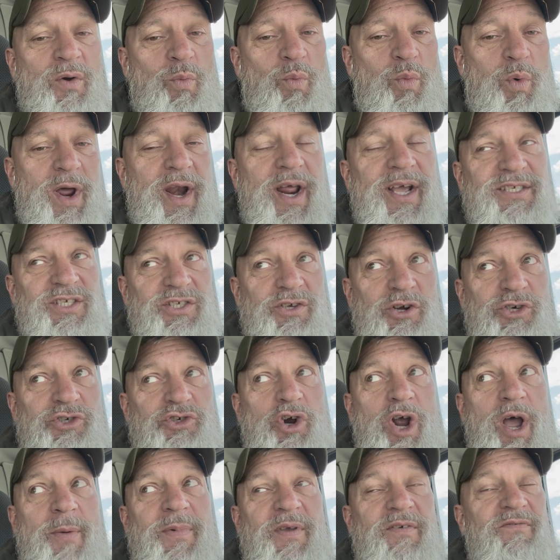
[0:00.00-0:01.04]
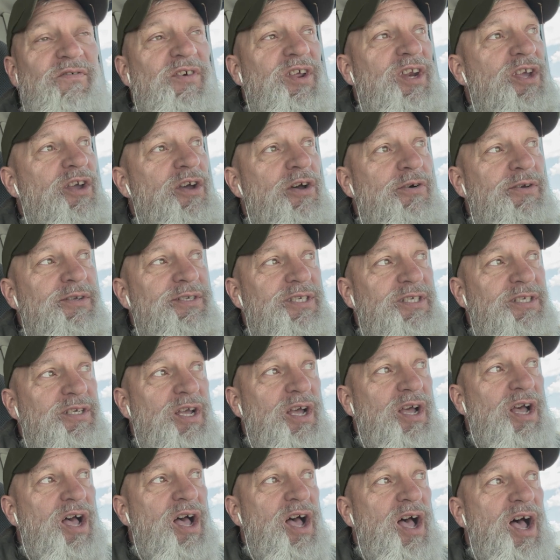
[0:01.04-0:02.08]
when I start dropping videos,
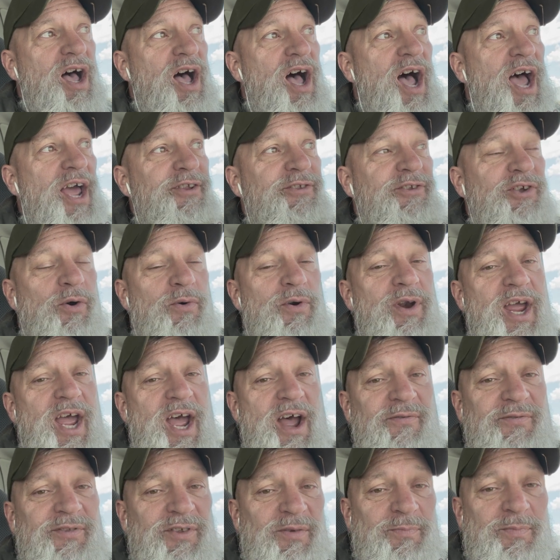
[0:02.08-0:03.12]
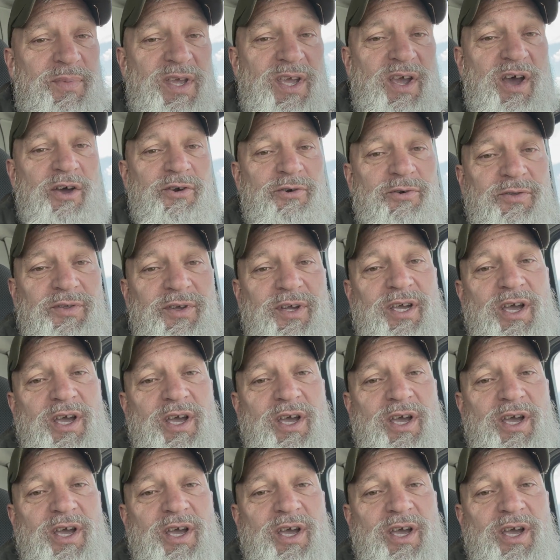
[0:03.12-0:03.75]
I don't have to be under the